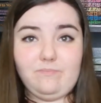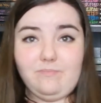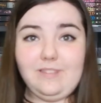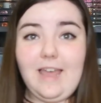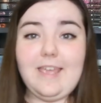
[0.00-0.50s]

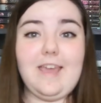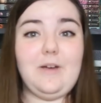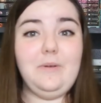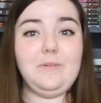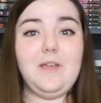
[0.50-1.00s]

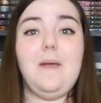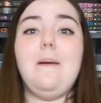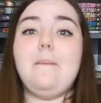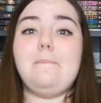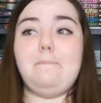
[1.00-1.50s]
layout,
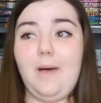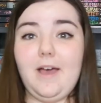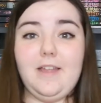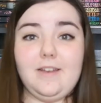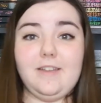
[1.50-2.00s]

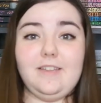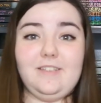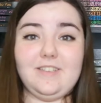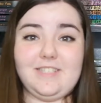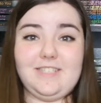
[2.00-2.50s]
but
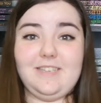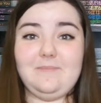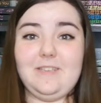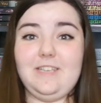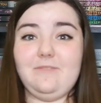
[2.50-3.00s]
you'll see
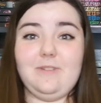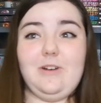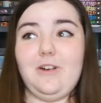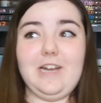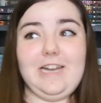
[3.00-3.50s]
me
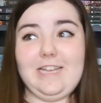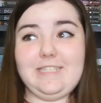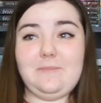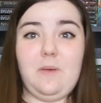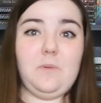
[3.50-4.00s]

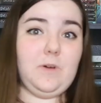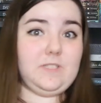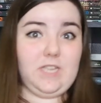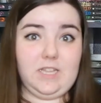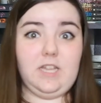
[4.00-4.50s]
reorganizing my books
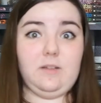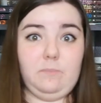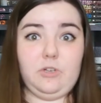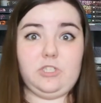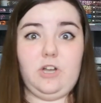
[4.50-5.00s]
and then a
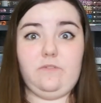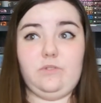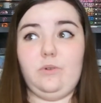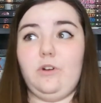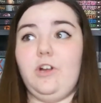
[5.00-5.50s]
bookshelf
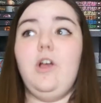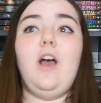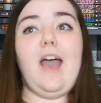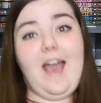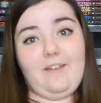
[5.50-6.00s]
tour
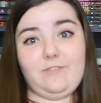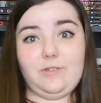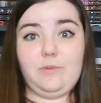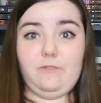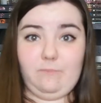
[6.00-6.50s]

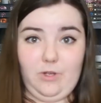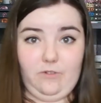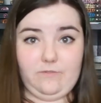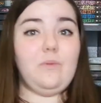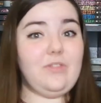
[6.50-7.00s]
after we've
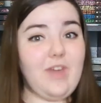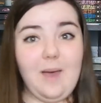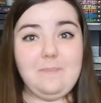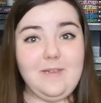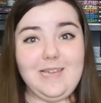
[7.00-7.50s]
moved. With
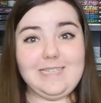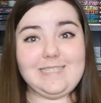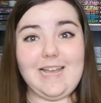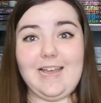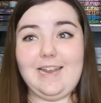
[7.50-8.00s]
that being
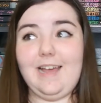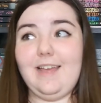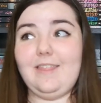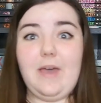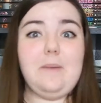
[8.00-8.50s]
said,
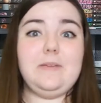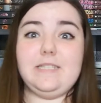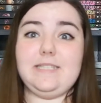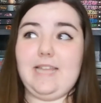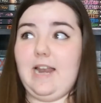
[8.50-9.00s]
that
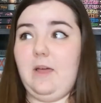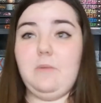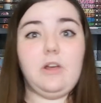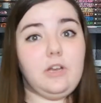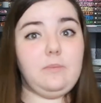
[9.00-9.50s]
means that I'm
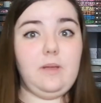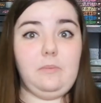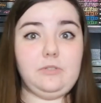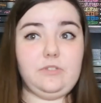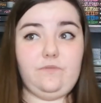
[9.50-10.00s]
not going to be
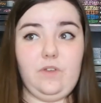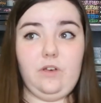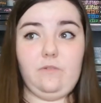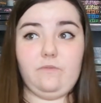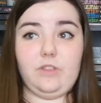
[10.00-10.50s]
able to
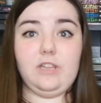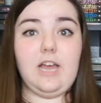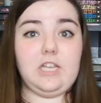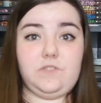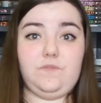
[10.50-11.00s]
film for the
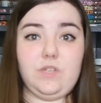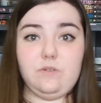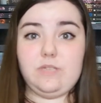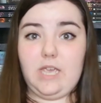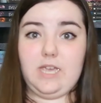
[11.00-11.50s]
last
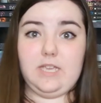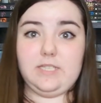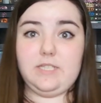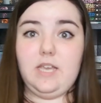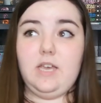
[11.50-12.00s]
few days